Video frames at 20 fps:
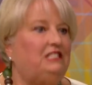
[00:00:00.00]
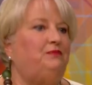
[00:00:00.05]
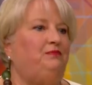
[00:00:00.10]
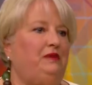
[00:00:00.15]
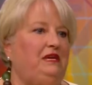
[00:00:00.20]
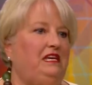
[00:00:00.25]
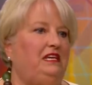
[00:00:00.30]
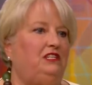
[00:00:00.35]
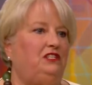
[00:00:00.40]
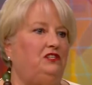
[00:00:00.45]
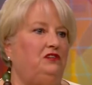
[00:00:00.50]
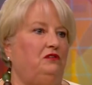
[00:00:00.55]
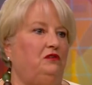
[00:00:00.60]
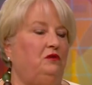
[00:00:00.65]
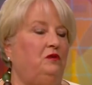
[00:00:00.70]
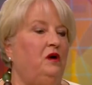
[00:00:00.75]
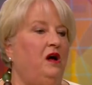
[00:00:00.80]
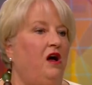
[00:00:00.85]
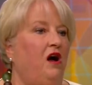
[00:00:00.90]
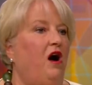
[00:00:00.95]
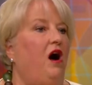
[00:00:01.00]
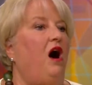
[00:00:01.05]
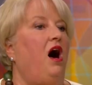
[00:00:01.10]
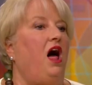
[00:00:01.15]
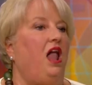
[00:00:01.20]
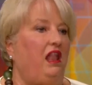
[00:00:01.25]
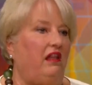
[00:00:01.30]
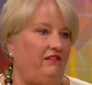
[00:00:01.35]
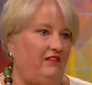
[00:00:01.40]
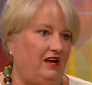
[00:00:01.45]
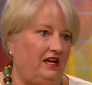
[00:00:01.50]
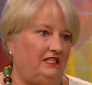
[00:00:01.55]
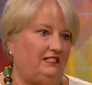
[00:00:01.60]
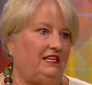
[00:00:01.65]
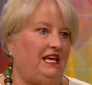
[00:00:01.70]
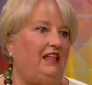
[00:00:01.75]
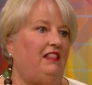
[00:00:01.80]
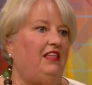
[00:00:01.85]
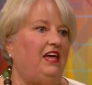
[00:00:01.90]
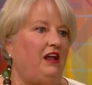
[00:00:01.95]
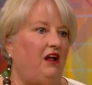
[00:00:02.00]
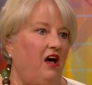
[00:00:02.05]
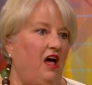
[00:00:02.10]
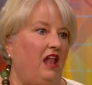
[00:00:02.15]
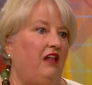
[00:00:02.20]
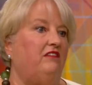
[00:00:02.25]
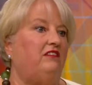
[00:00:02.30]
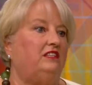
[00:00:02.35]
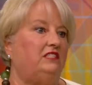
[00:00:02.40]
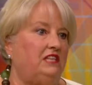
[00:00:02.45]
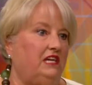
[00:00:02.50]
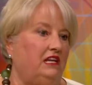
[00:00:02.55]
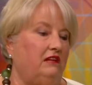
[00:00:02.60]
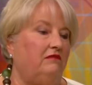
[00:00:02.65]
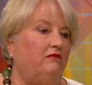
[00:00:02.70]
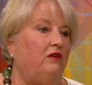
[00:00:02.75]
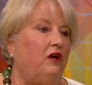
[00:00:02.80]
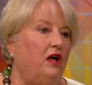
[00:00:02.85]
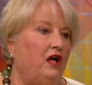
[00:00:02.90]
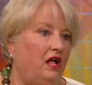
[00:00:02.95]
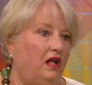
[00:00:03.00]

data speak to all of us and let all of us get